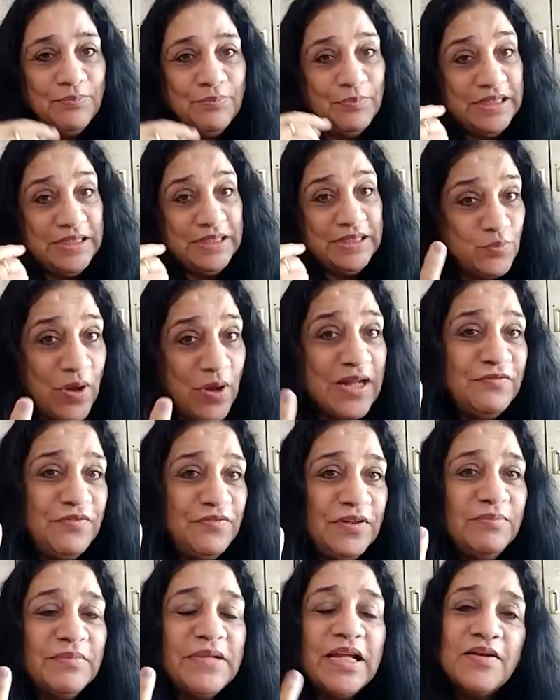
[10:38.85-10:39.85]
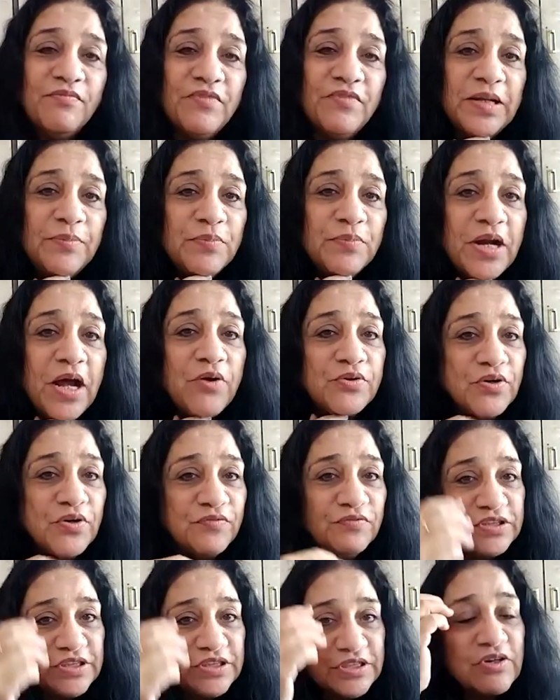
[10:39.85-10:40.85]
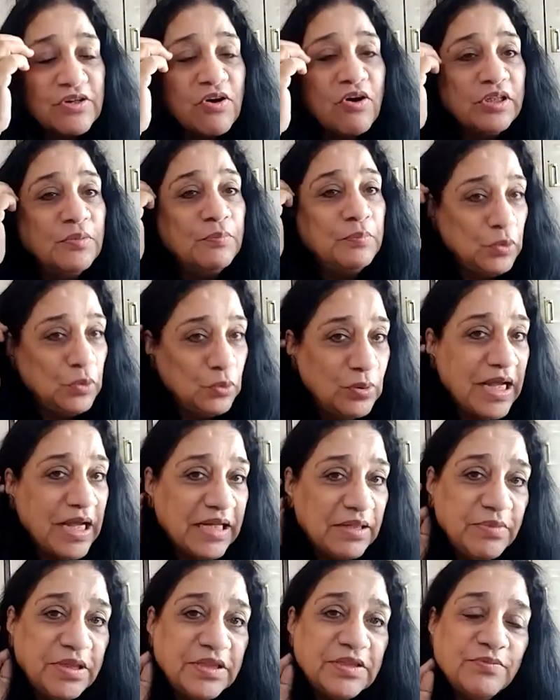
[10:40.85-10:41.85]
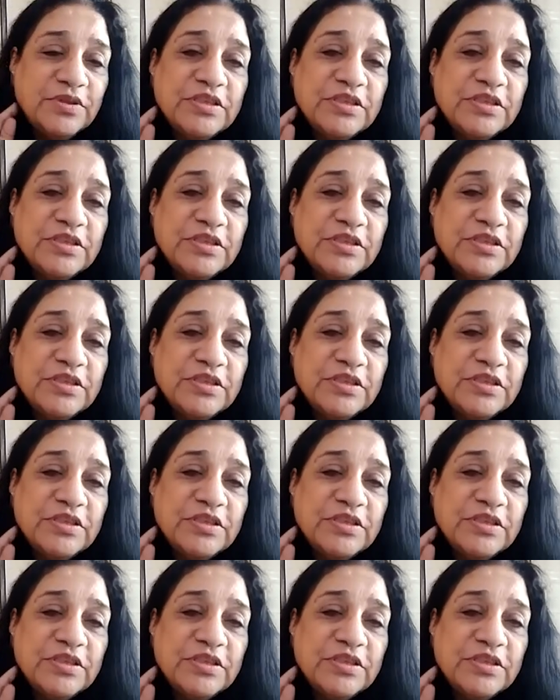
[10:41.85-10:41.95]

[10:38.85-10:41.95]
But there's one film that I'm very proud of, which is called The Blue Helmet,